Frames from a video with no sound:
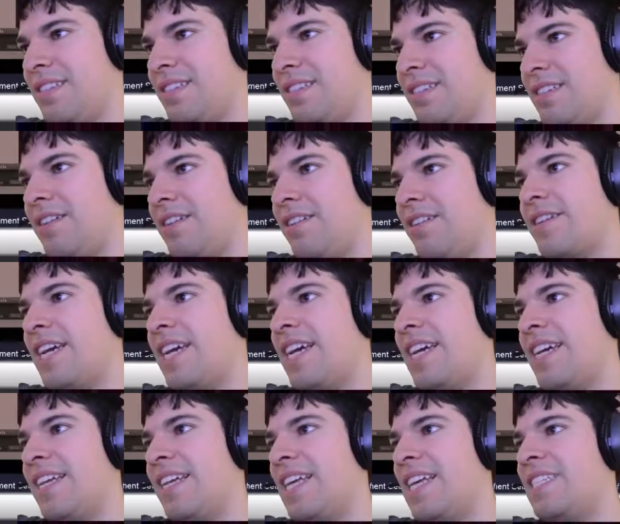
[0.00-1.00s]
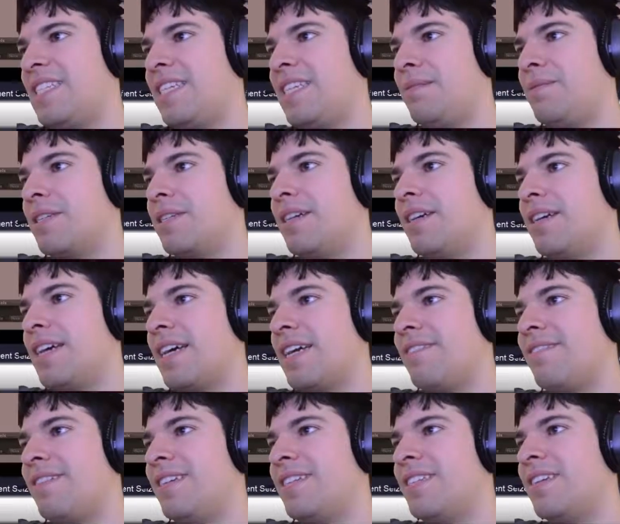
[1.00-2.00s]
Okay, that seems good. I
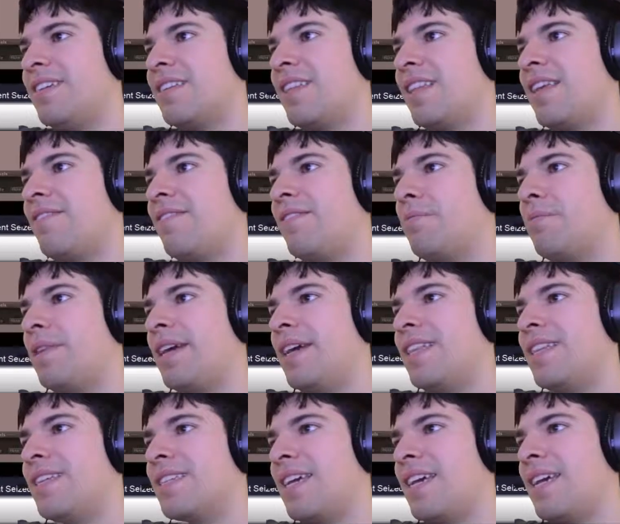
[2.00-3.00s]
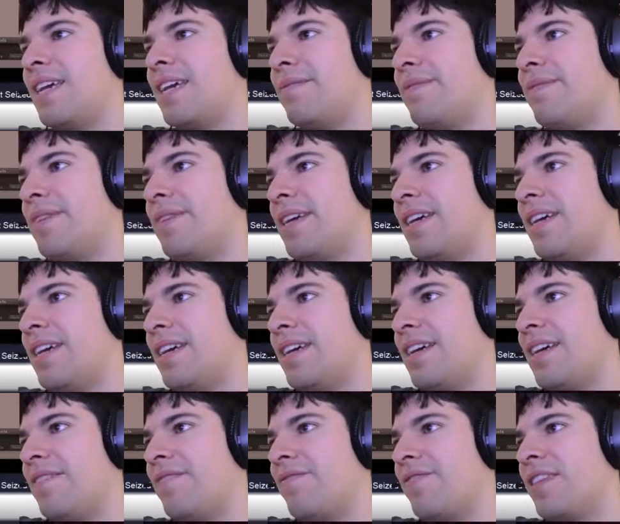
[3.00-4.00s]
can restart the level and play this game,
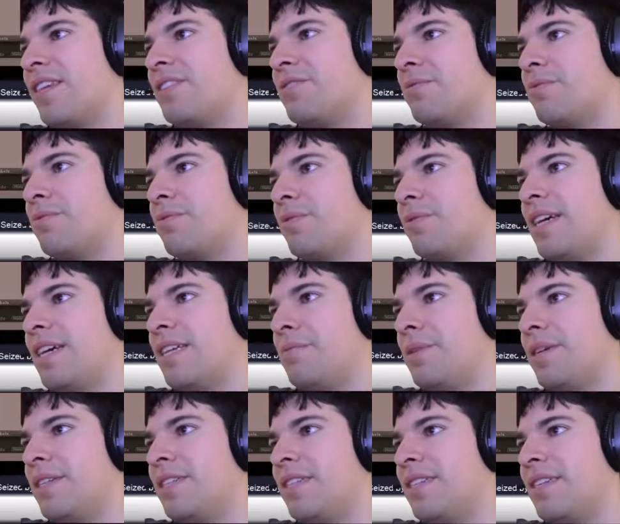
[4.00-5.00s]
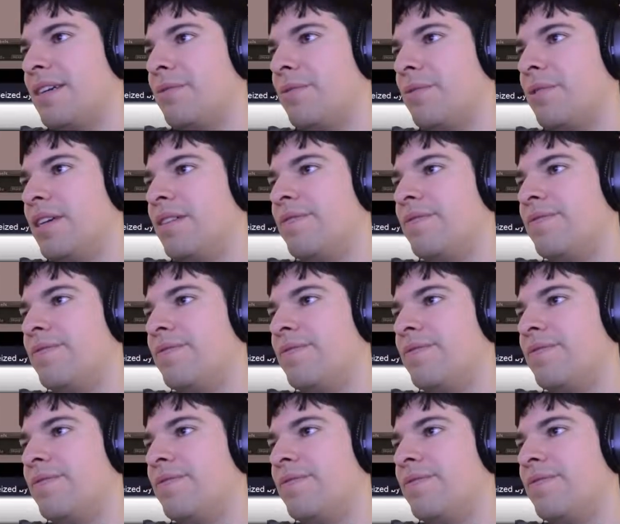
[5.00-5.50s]
this one, as much as I want.